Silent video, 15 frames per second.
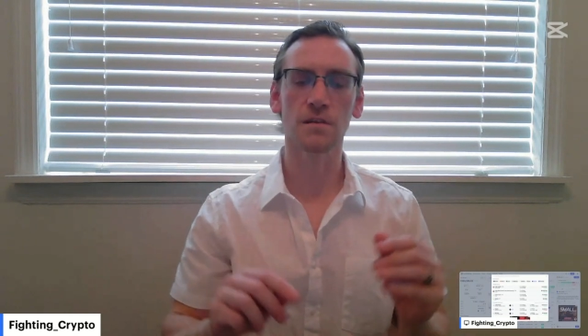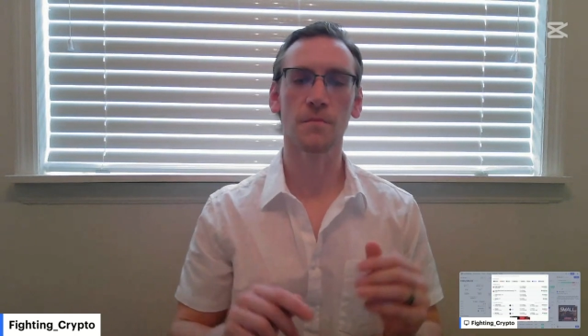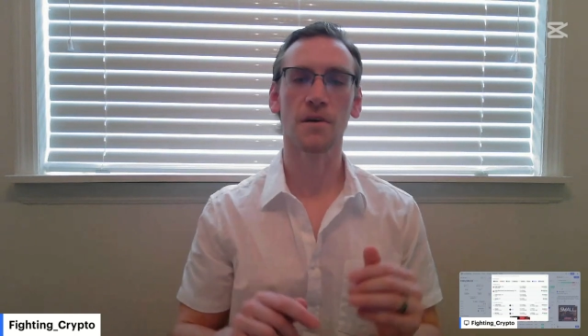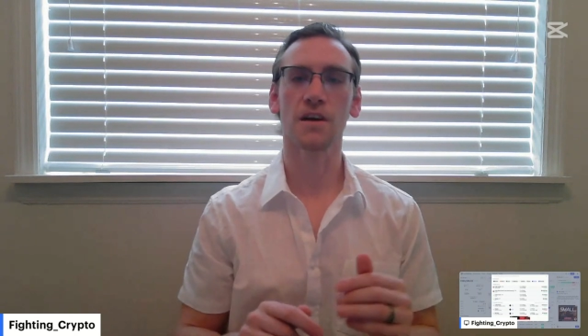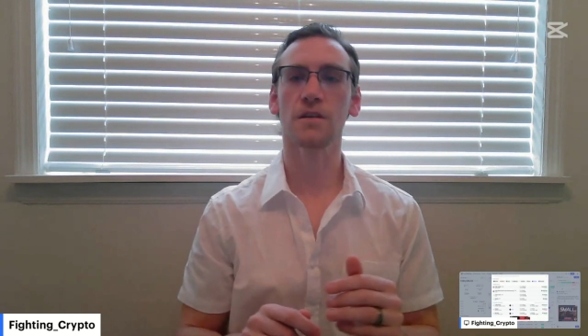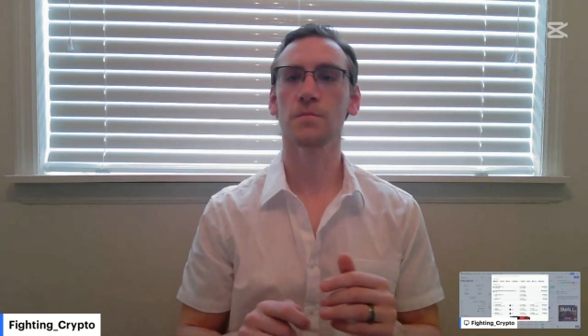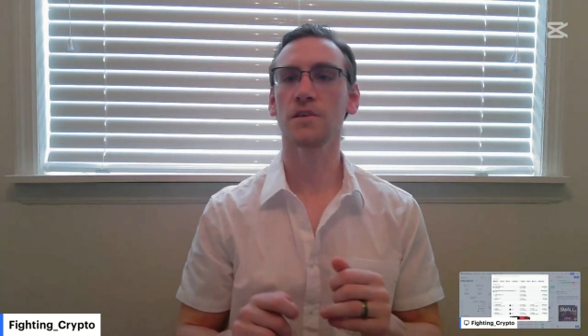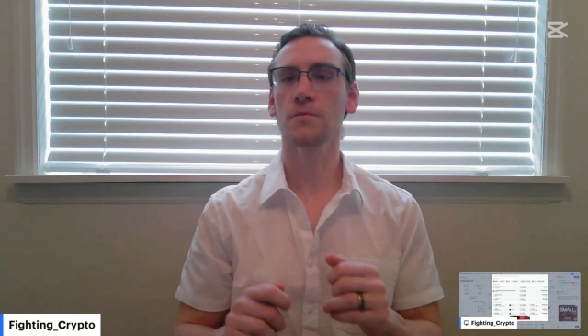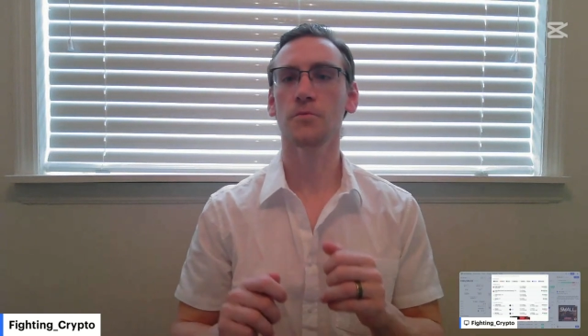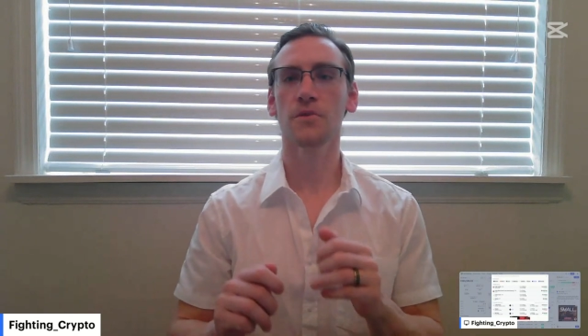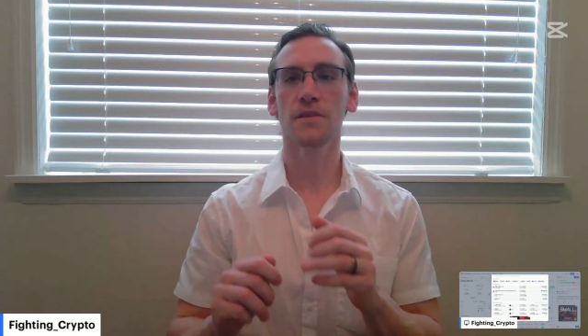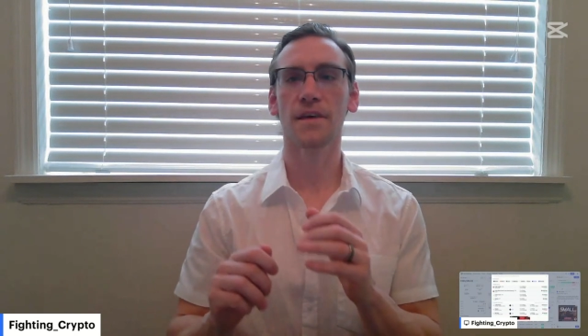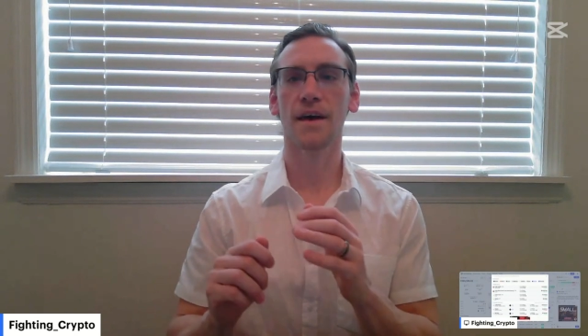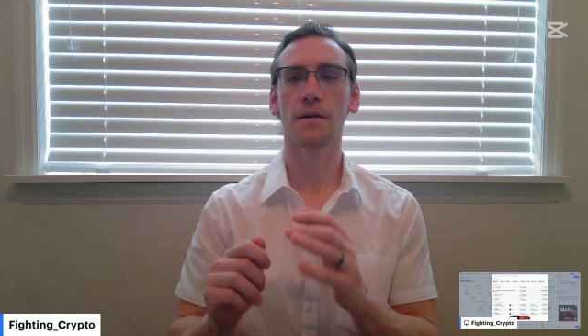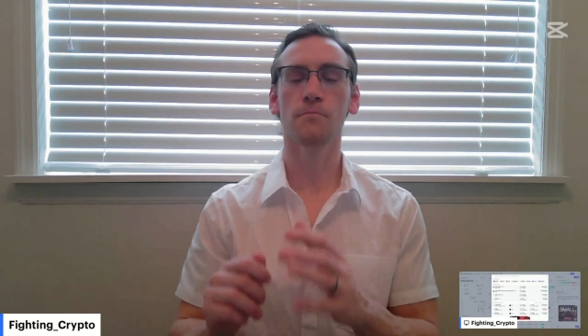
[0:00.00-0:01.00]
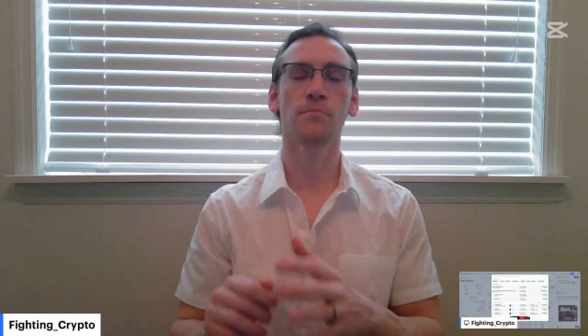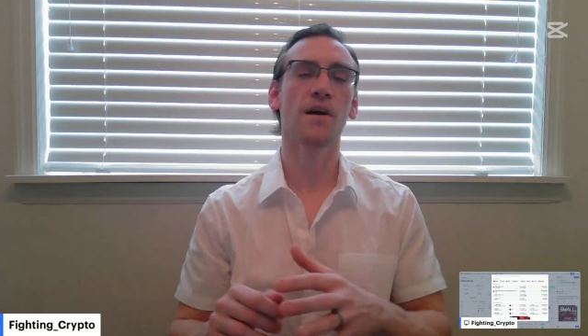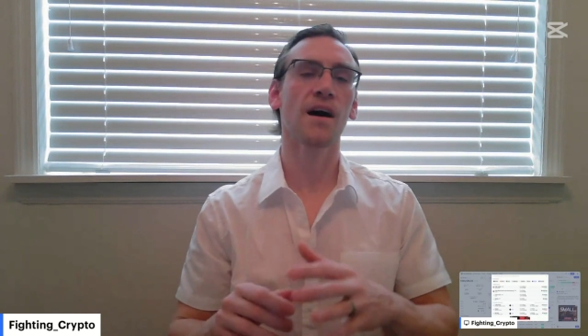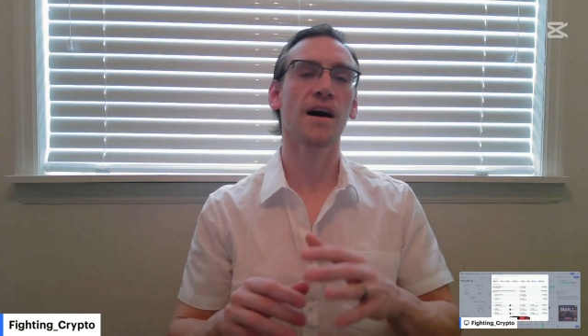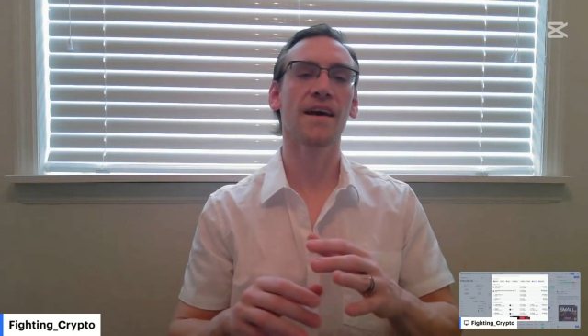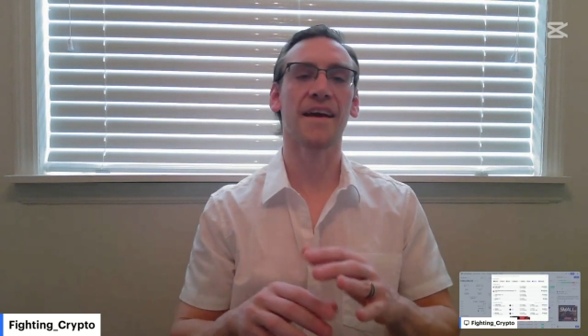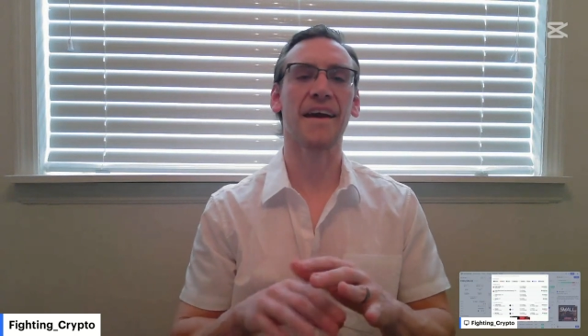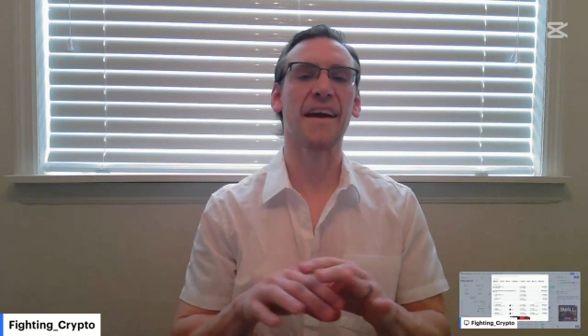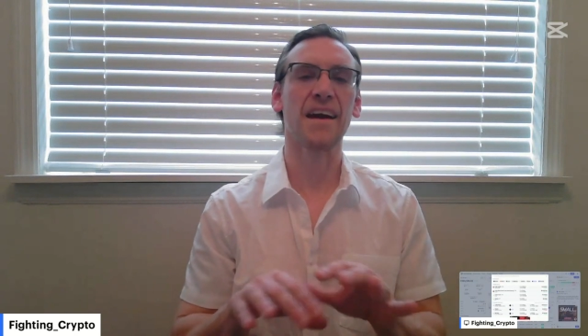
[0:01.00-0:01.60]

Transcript: the amount of people that buy